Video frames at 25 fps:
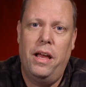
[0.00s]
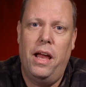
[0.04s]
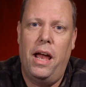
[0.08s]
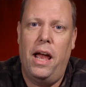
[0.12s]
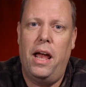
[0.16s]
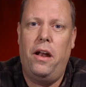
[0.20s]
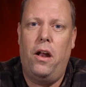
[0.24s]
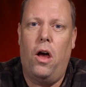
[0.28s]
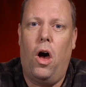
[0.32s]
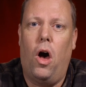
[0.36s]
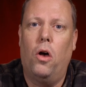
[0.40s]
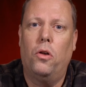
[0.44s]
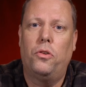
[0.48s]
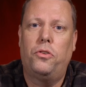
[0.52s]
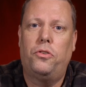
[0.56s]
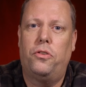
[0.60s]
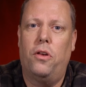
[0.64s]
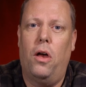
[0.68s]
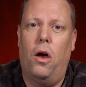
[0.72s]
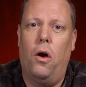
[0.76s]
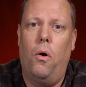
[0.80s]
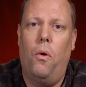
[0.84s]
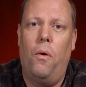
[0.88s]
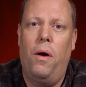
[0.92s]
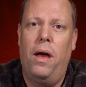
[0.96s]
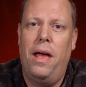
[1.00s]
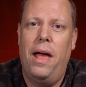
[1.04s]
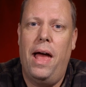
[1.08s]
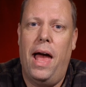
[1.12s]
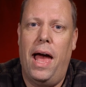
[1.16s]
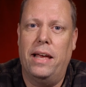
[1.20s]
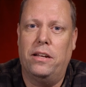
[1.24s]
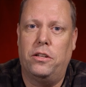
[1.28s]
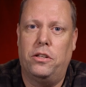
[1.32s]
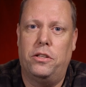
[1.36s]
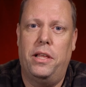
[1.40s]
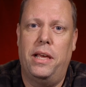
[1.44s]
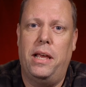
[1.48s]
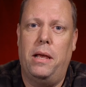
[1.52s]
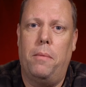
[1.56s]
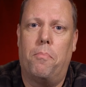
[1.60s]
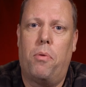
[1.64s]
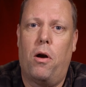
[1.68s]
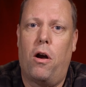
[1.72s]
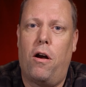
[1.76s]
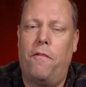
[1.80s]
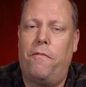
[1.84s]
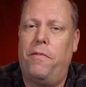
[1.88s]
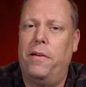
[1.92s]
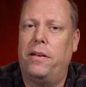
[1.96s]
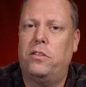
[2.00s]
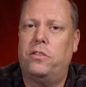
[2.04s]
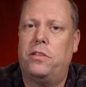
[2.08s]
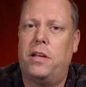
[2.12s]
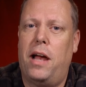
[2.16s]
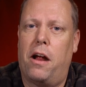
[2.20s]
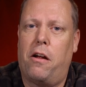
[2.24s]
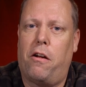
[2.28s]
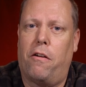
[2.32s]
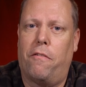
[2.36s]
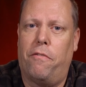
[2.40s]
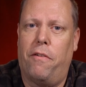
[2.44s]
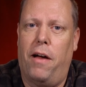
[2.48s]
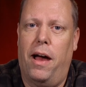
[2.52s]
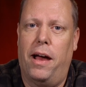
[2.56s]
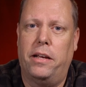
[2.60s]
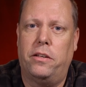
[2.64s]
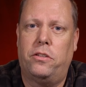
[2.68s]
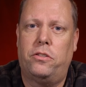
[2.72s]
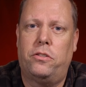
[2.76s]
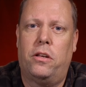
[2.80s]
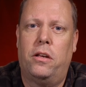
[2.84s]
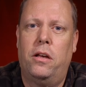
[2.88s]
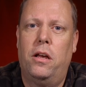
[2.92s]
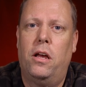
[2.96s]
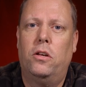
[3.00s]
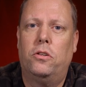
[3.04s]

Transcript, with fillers: and also as the perfect sacrifice